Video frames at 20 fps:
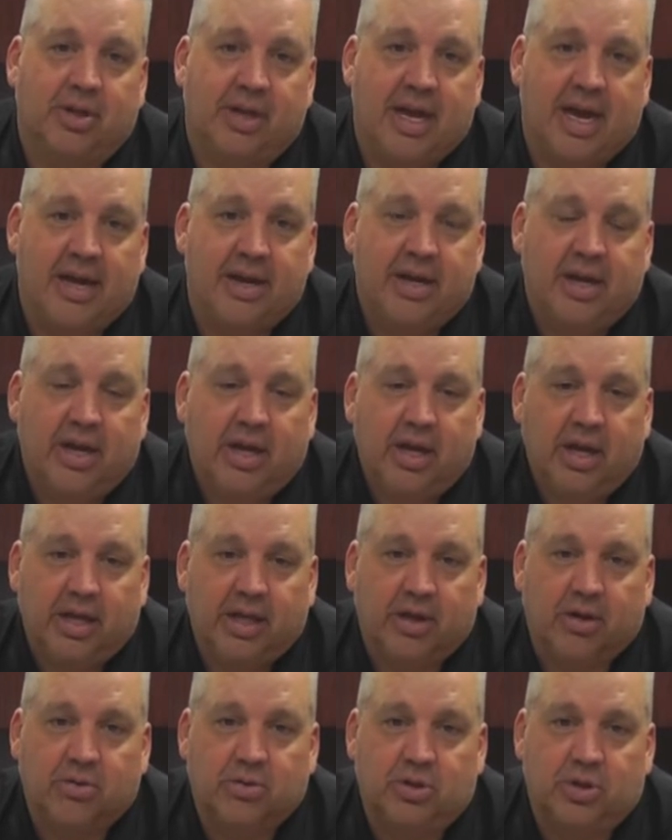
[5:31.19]
So you had
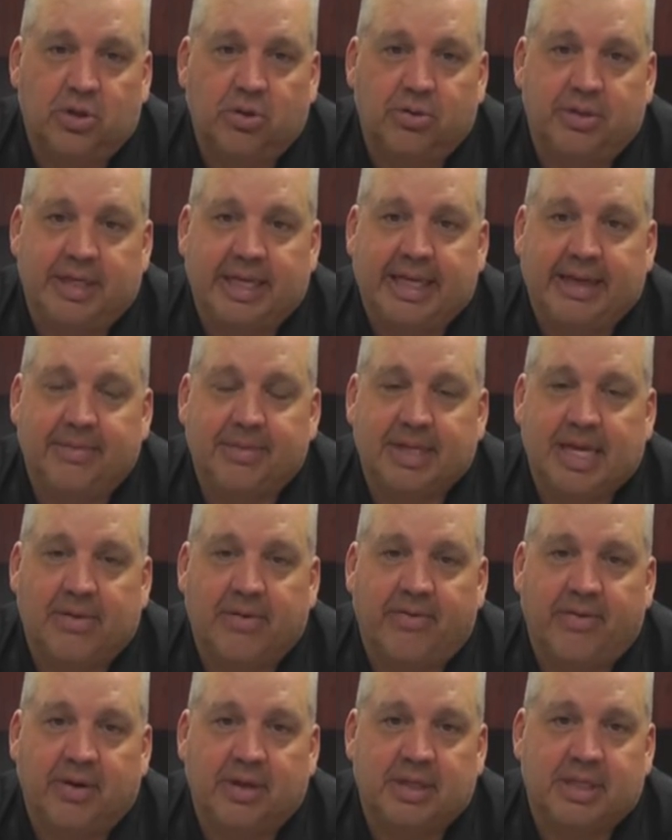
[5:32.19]
two teams
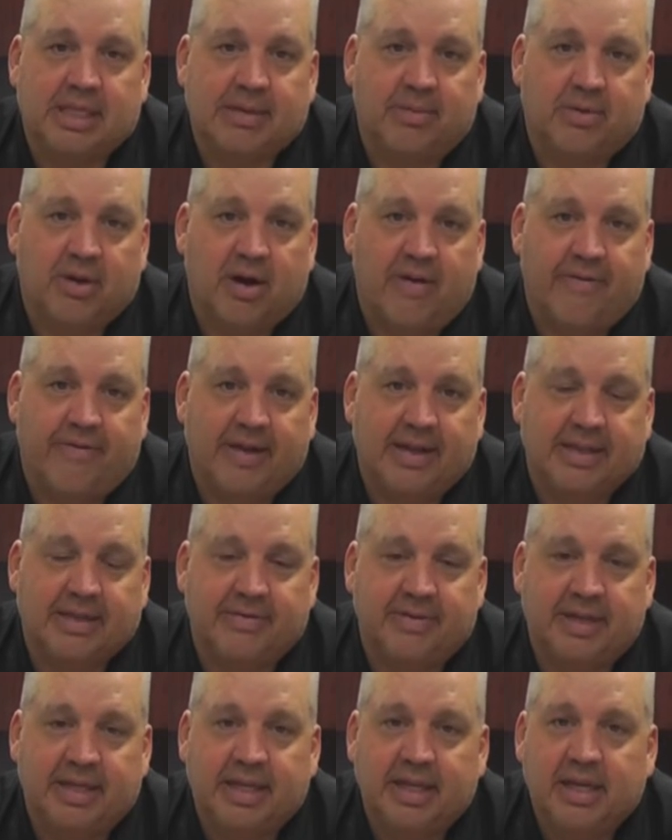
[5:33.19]
that were very similar
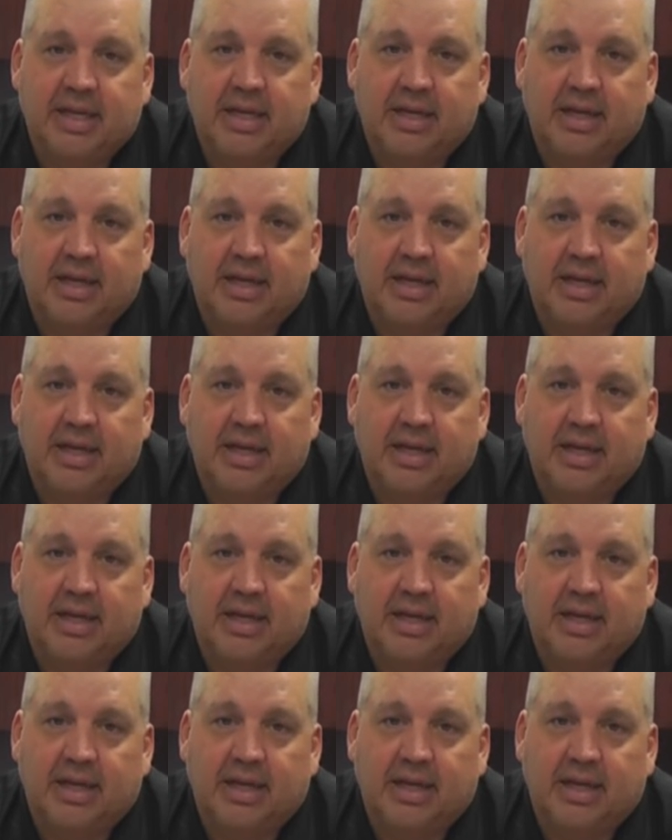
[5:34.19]
offensively,